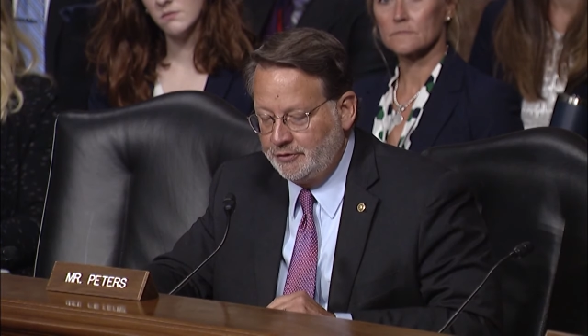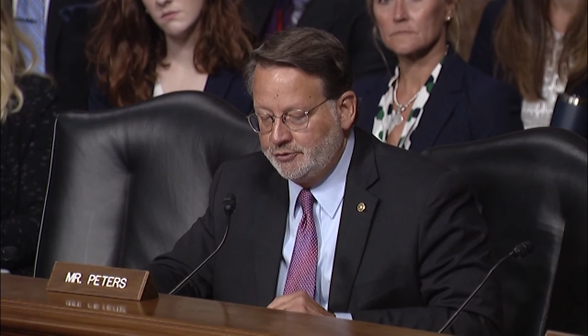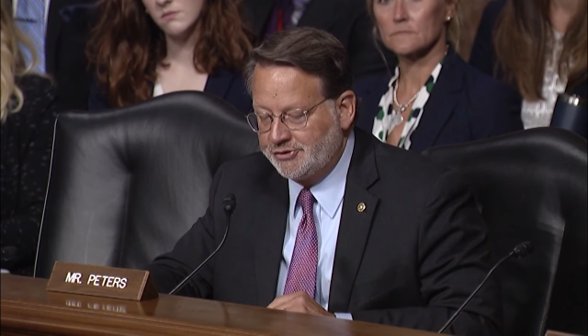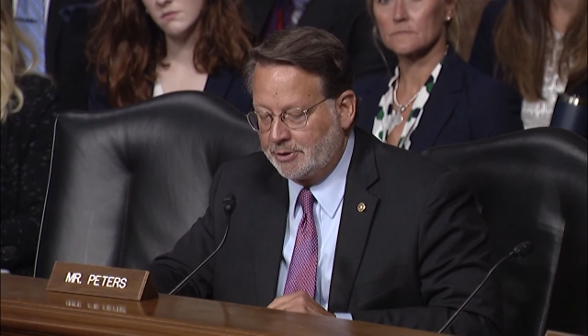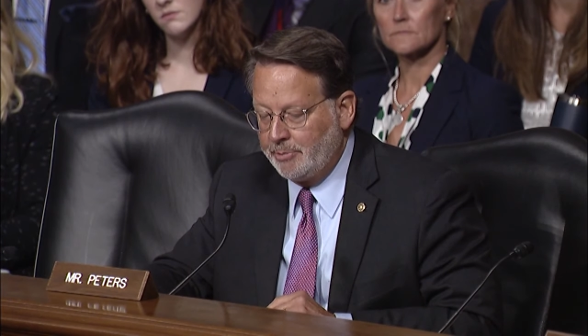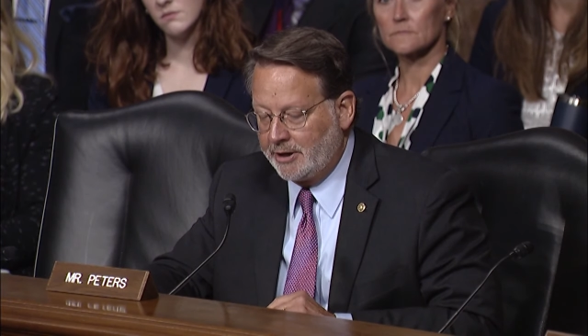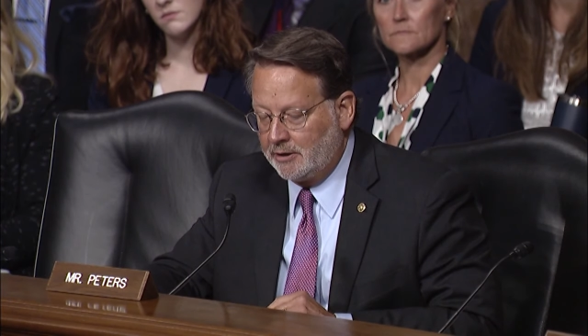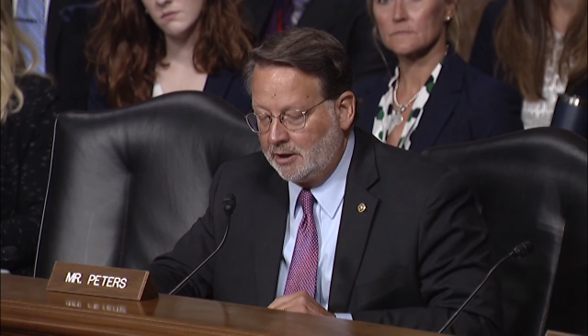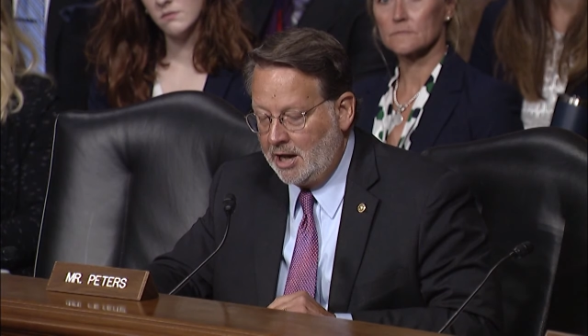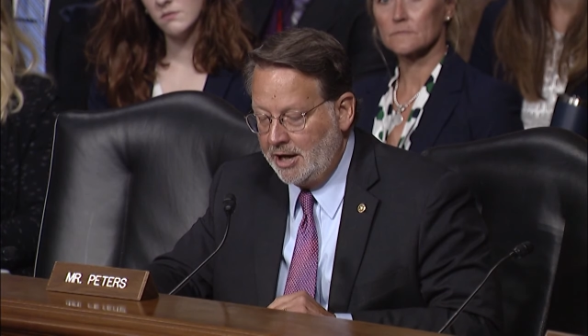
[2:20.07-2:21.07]
views are
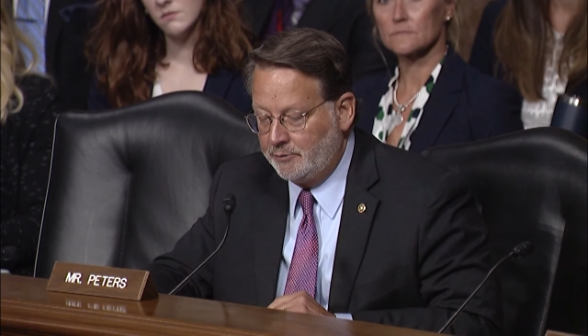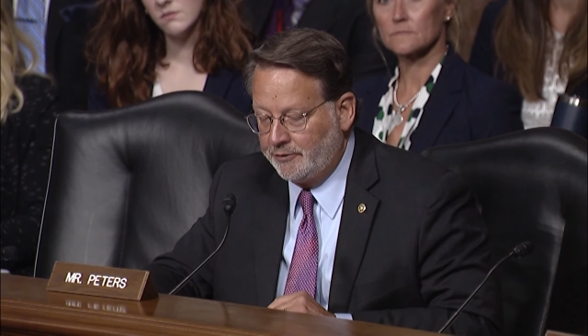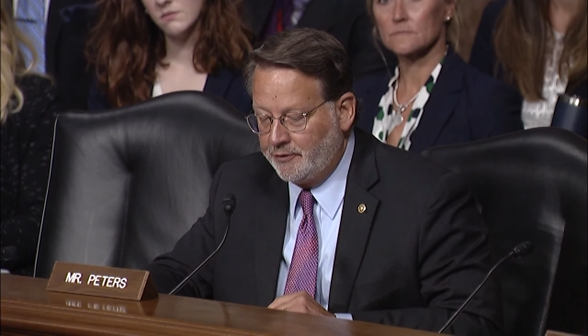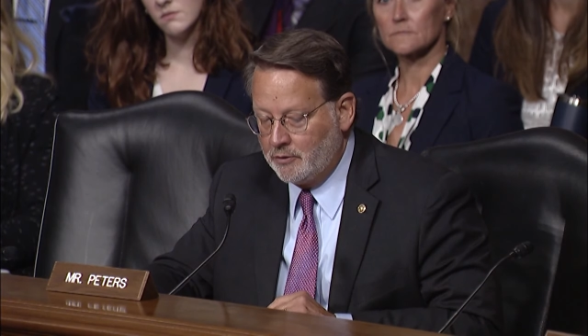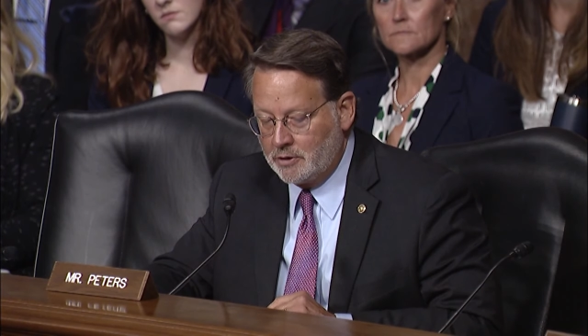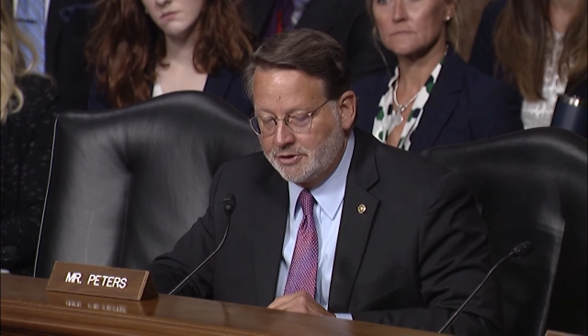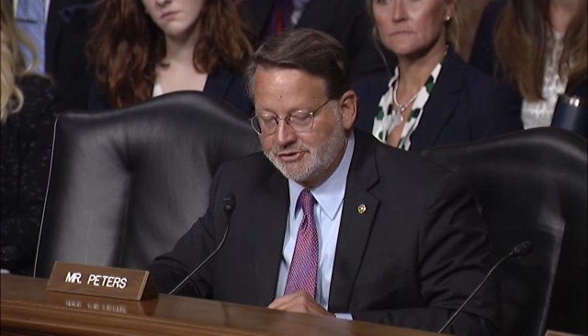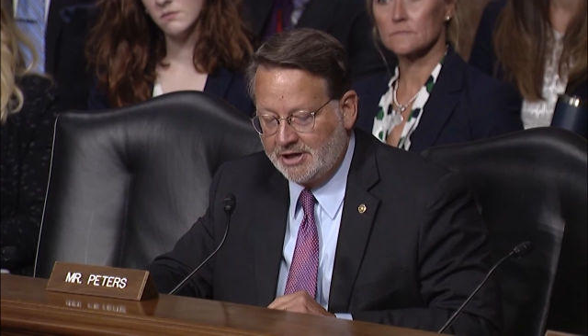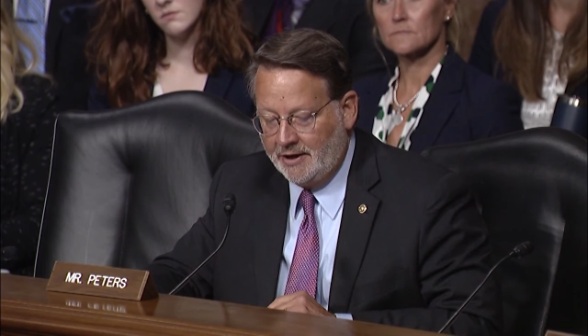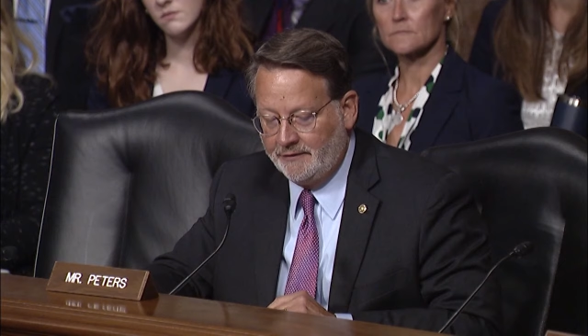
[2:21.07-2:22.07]
better aligned with
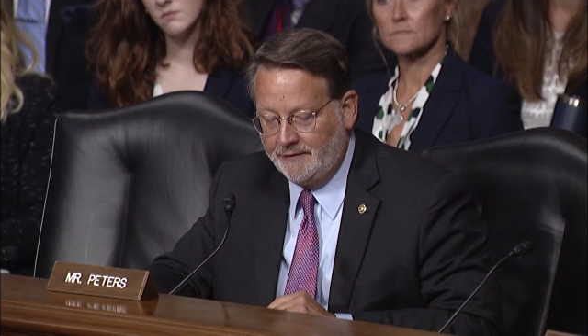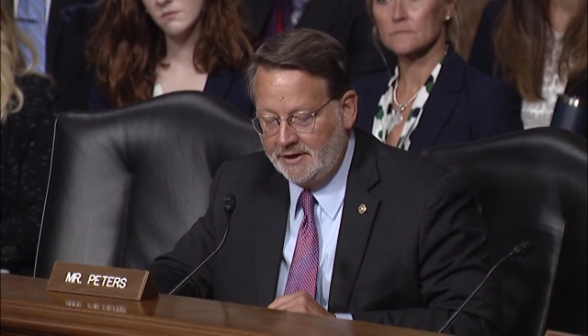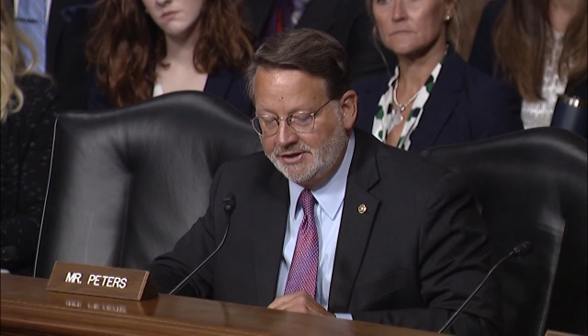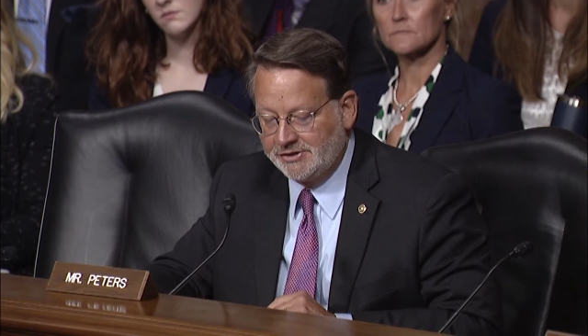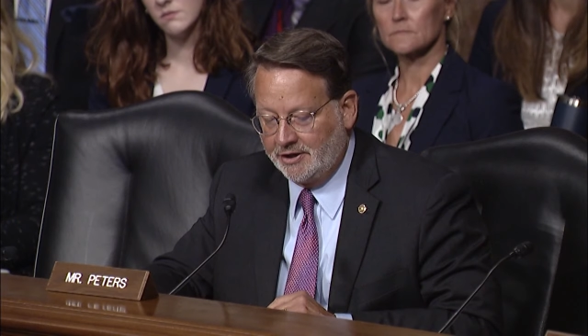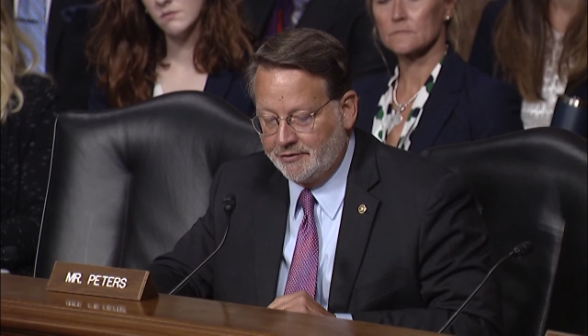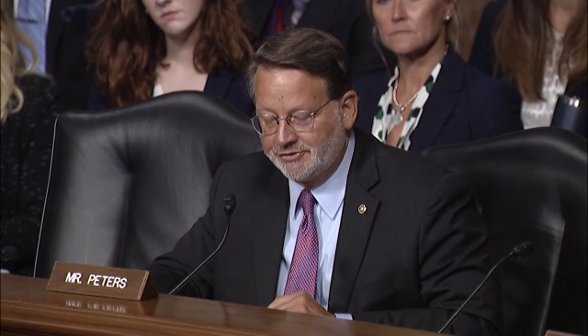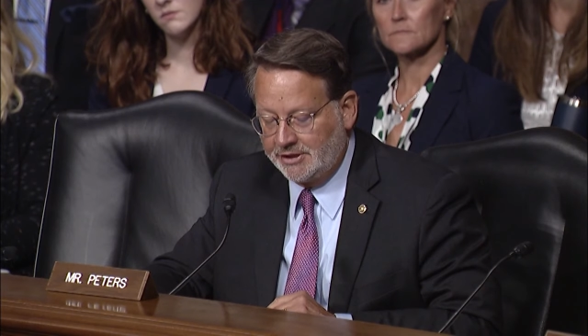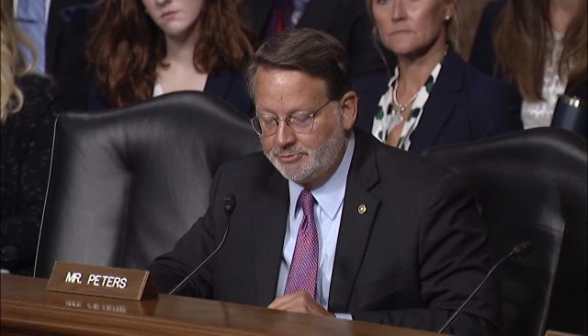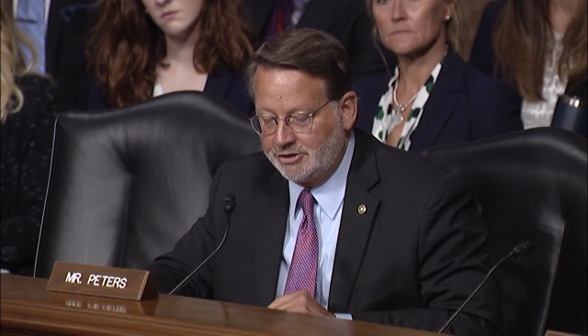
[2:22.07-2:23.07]
yours on these and other
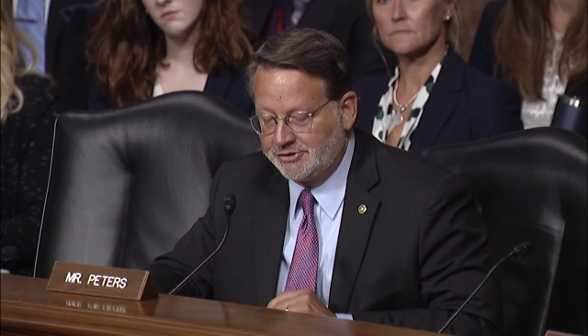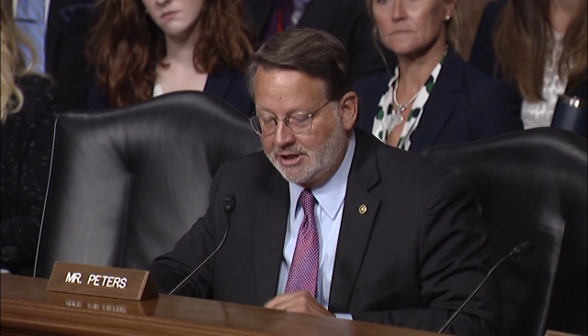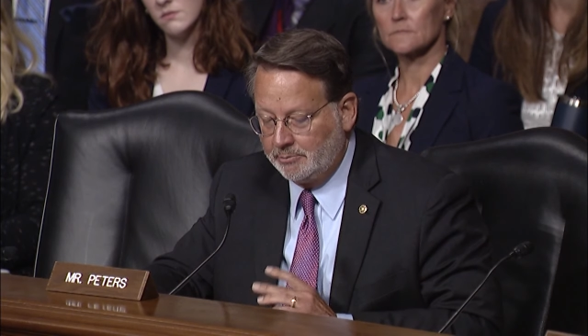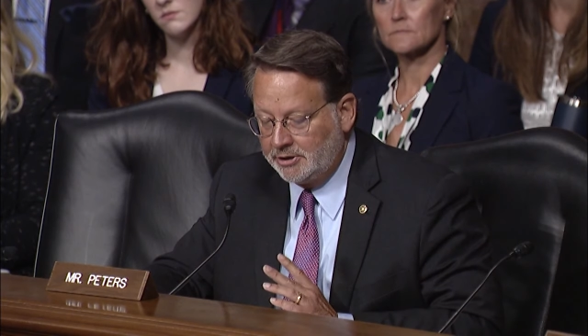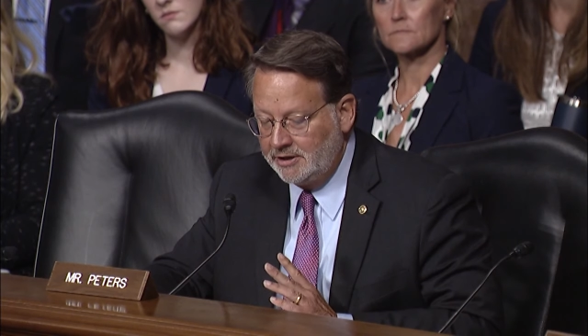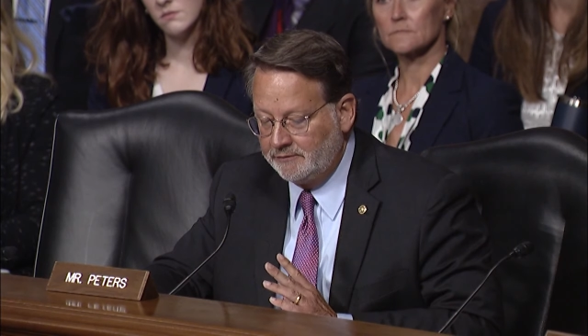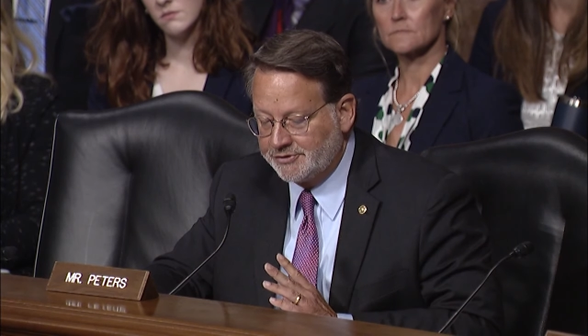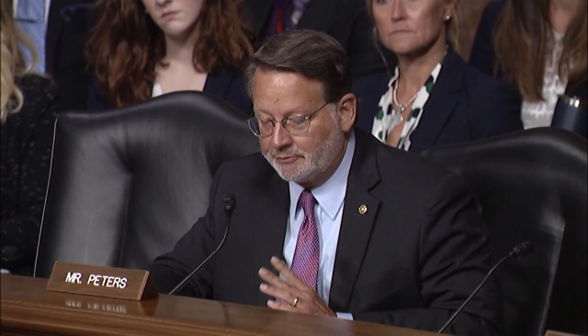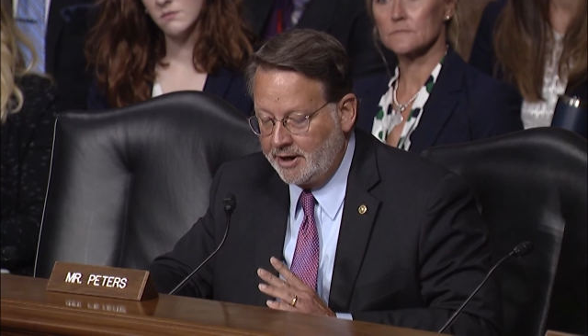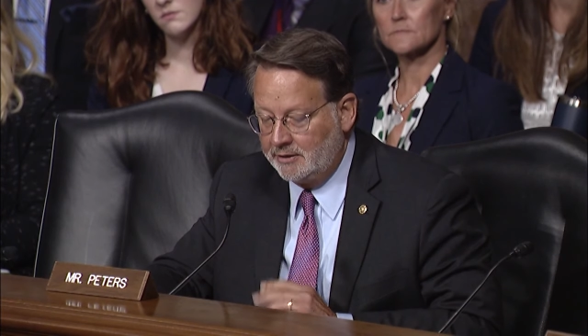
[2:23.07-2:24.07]
subjects, I believe
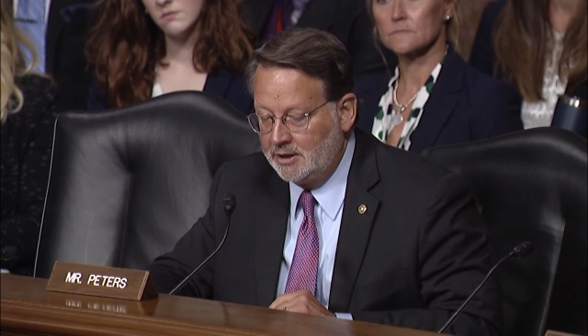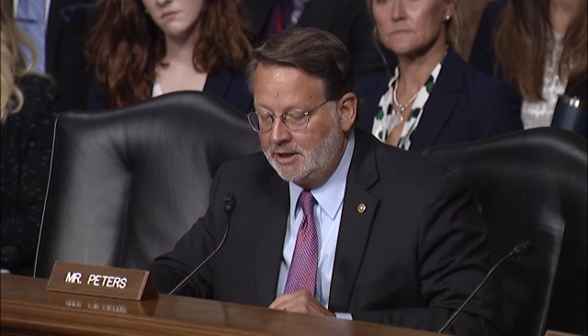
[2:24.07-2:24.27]
it's right